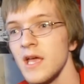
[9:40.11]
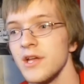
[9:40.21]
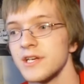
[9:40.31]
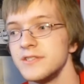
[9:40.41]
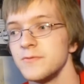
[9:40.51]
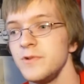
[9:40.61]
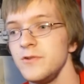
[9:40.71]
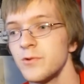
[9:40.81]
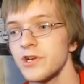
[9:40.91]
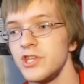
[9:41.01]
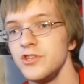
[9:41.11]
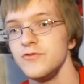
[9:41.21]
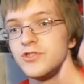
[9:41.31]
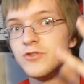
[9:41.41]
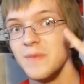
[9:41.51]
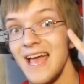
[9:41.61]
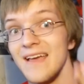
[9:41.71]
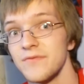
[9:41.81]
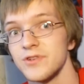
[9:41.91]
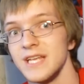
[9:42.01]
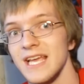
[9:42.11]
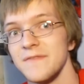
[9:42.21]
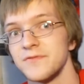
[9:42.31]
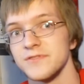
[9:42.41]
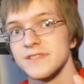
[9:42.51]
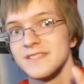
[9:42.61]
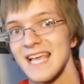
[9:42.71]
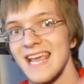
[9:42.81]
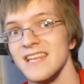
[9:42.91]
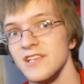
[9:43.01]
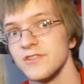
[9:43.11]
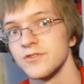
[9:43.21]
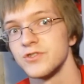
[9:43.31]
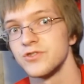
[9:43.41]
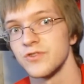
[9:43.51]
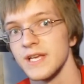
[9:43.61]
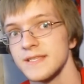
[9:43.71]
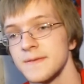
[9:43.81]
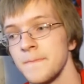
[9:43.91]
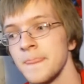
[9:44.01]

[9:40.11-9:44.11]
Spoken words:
Because when you work YouTube every day for 10 years straight,